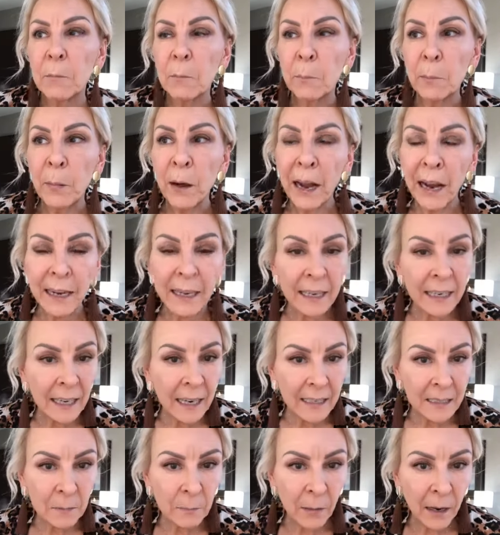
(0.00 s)
Bi it
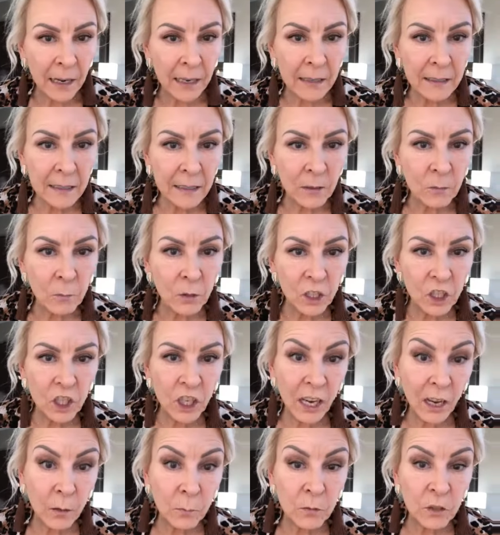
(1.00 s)
has biotin, which
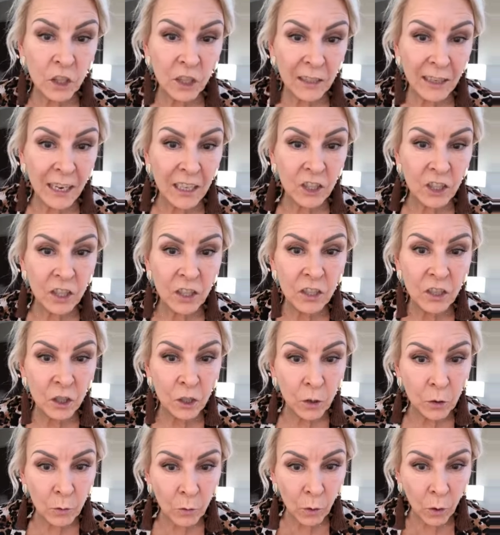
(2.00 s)
helps your lashes
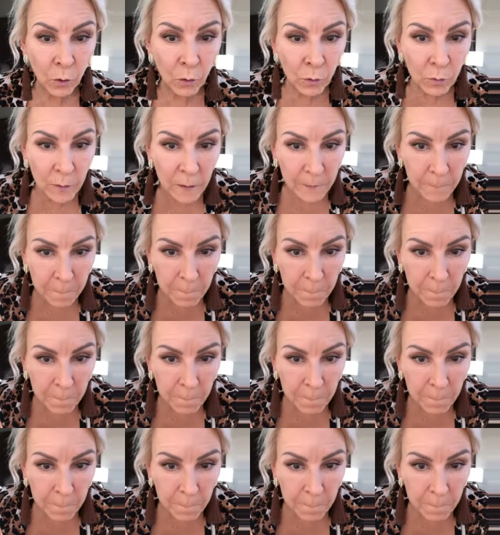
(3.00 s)
to grow.